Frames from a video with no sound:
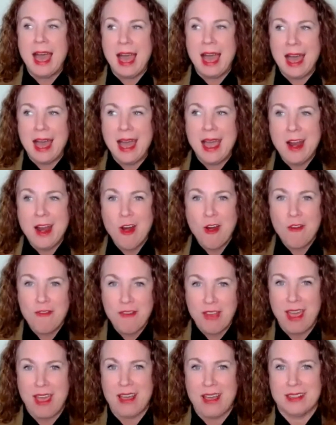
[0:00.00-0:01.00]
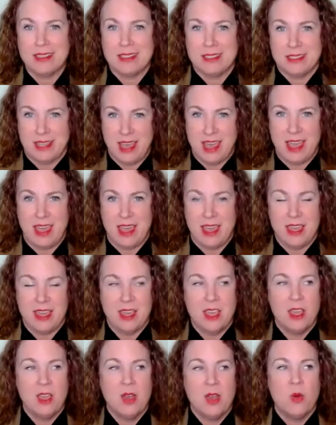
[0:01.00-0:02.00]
our facts say